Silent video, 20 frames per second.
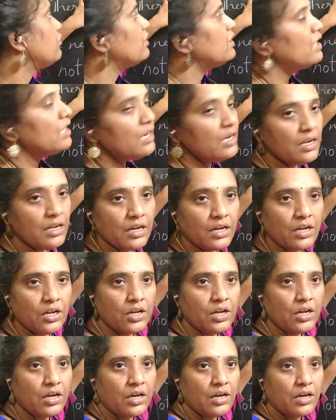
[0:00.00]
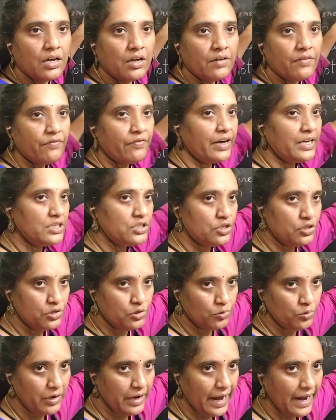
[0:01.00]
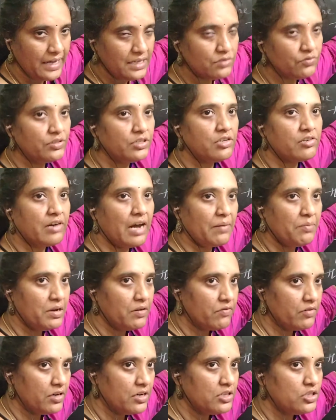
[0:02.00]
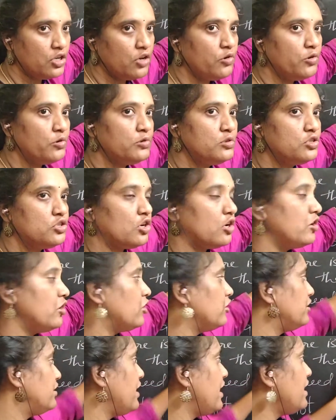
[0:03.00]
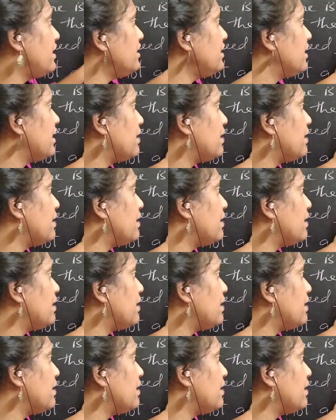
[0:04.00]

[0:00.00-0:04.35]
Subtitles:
your first 2 lines whether rhyming words you used or not. Then